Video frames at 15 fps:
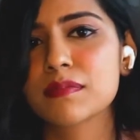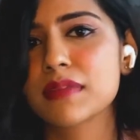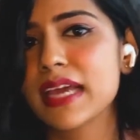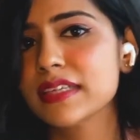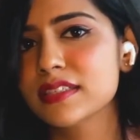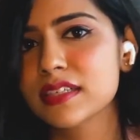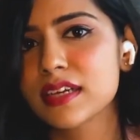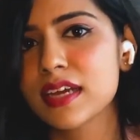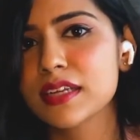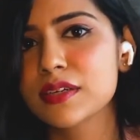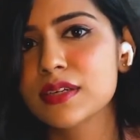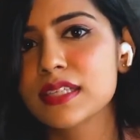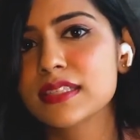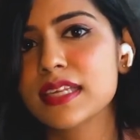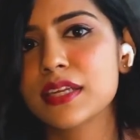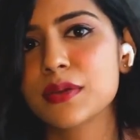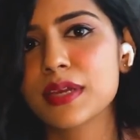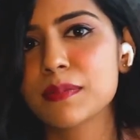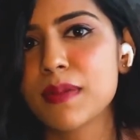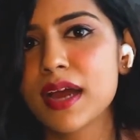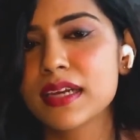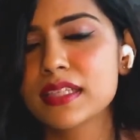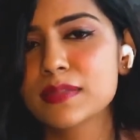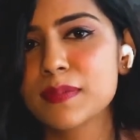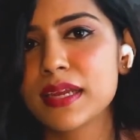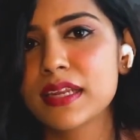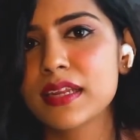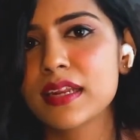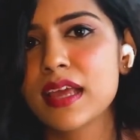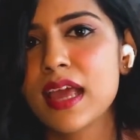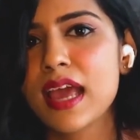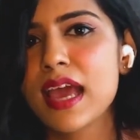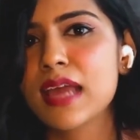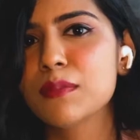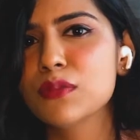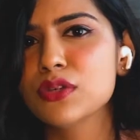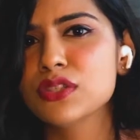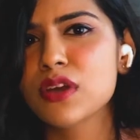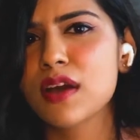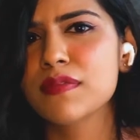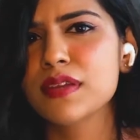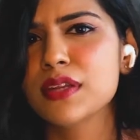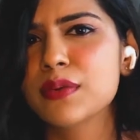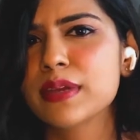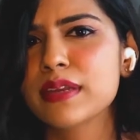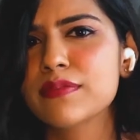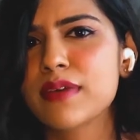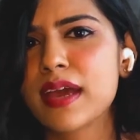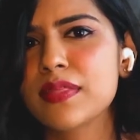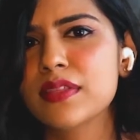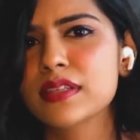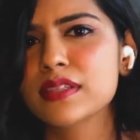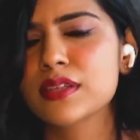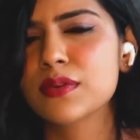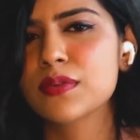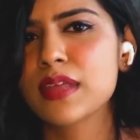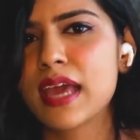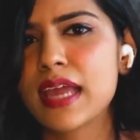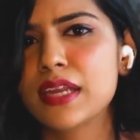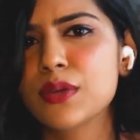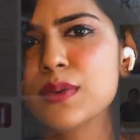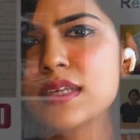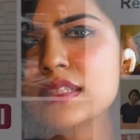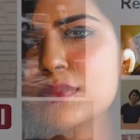extracurriculars that you can participate in, and most often you can find this through the NUS